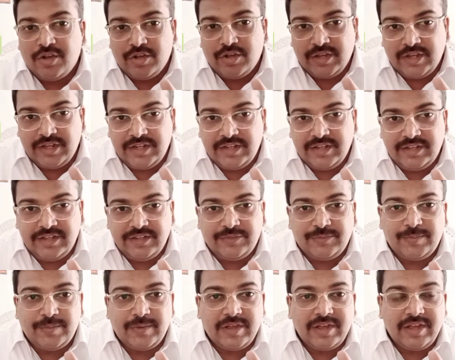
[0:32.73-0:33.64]
in
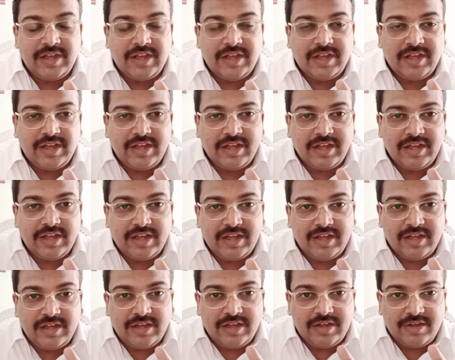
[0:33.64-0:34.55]
this
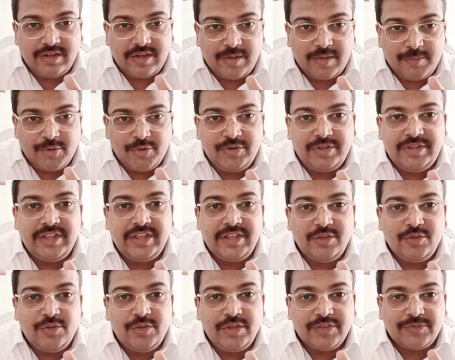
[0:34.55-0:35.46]
about the
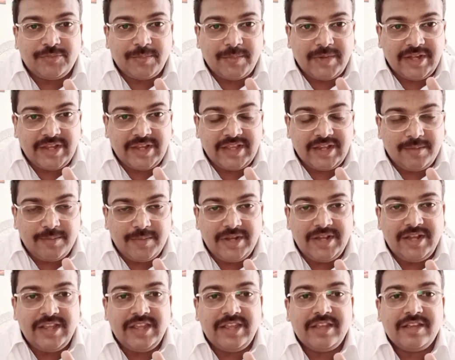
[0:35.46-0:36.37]
US medical
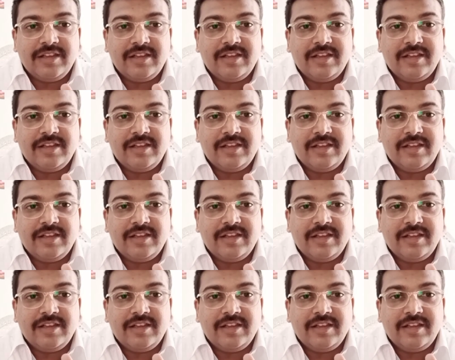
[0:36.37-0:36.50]
billing